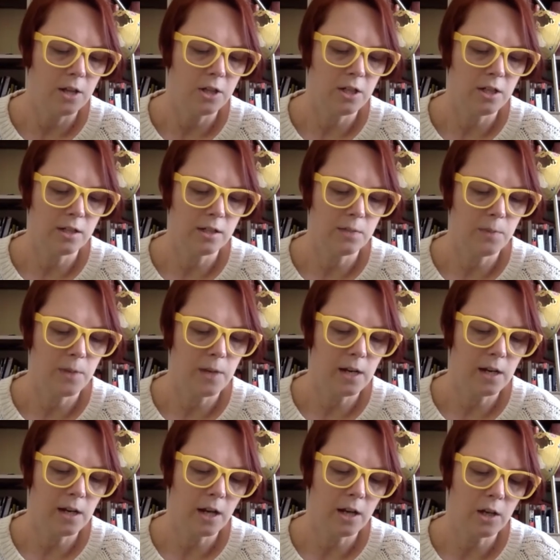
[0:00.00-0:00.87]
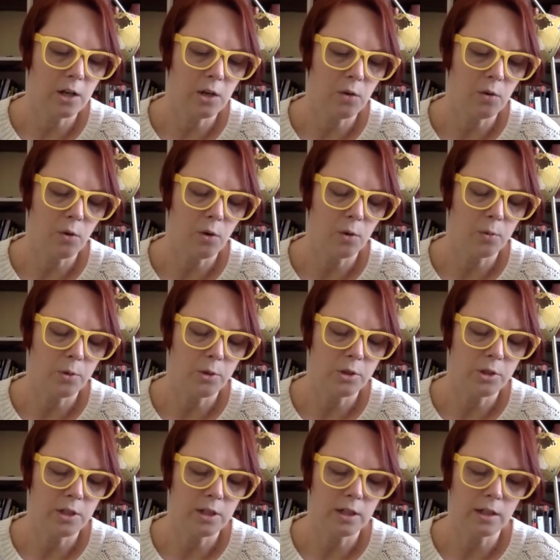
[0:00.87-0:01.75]
she is spitting on you or
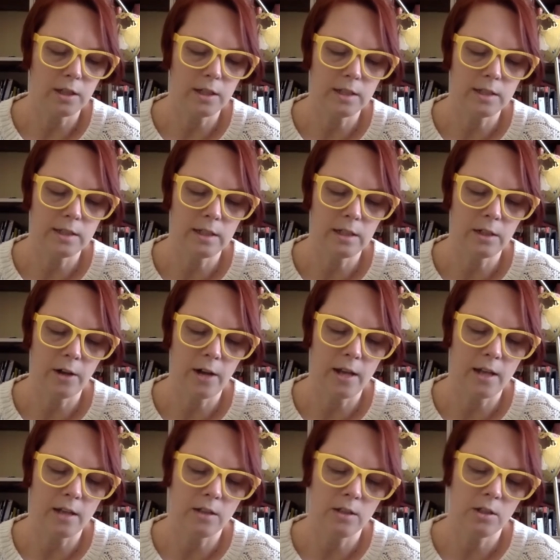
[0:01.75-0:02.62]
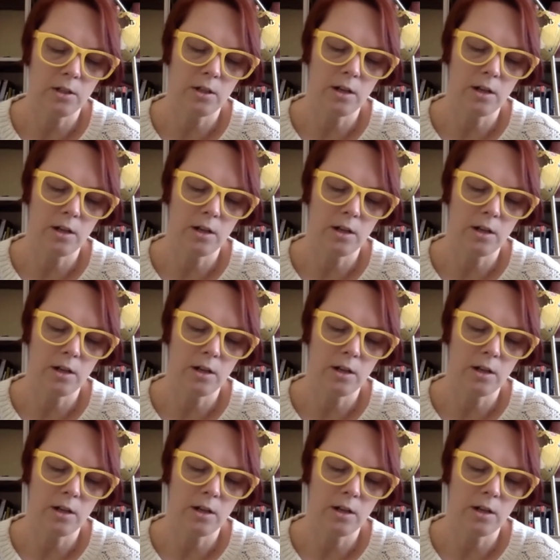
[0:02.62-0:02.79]
pushing a lit cigarette into your